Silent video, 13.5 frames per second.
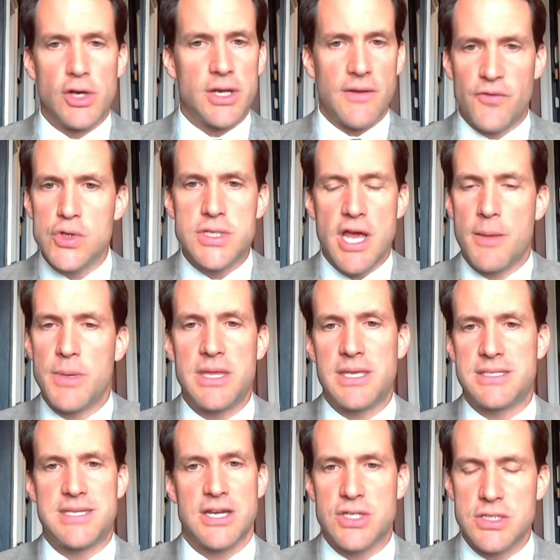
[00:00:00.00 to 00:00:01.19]
Look, if you tell me
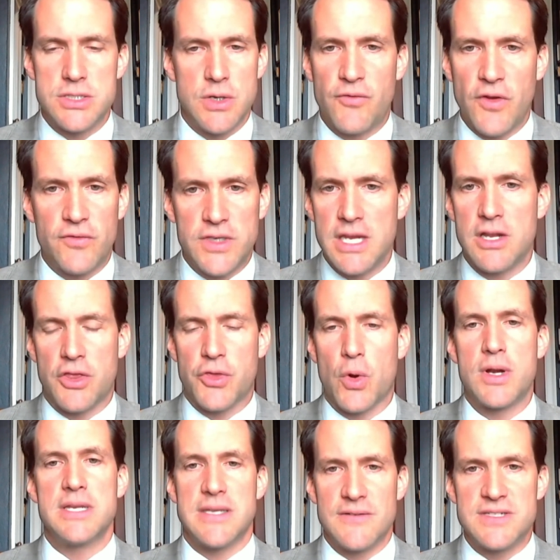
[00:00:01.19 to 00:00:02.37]
that Section 215
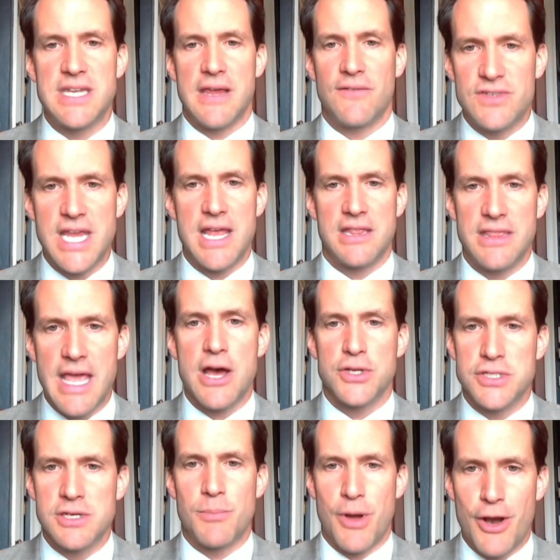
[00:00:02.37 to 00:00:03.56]
authorities have saved
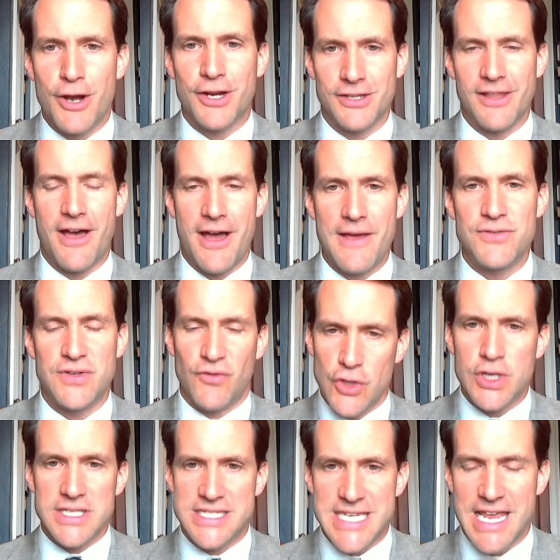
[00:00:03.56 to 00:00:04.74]
10,000 American lives, if you
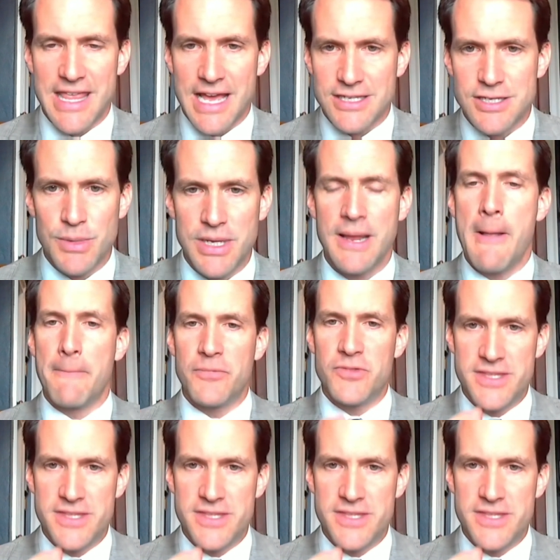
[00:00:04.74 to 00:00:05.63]
can say that to me,